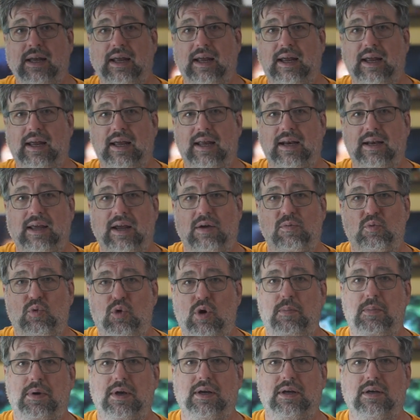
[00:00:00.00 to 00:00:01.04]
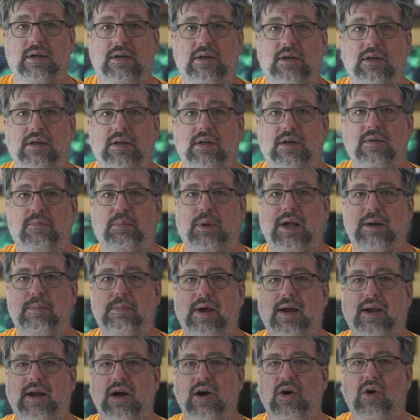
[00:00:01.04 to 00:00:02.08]
and a woman played
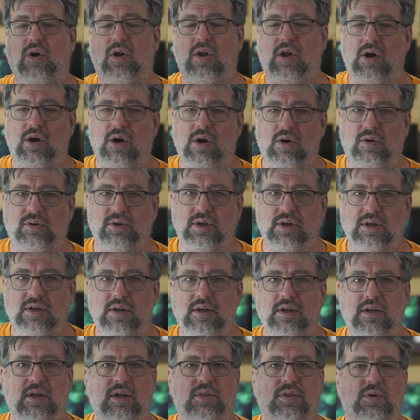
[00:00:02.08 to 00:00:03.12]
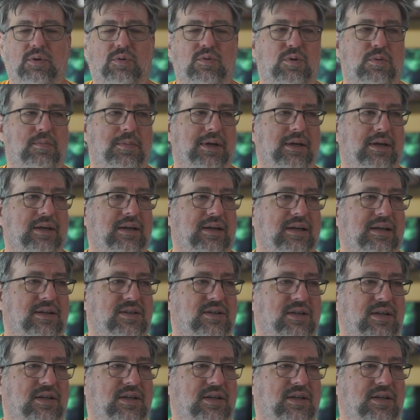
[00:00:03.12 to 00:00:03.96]
by Carol Alt. The woman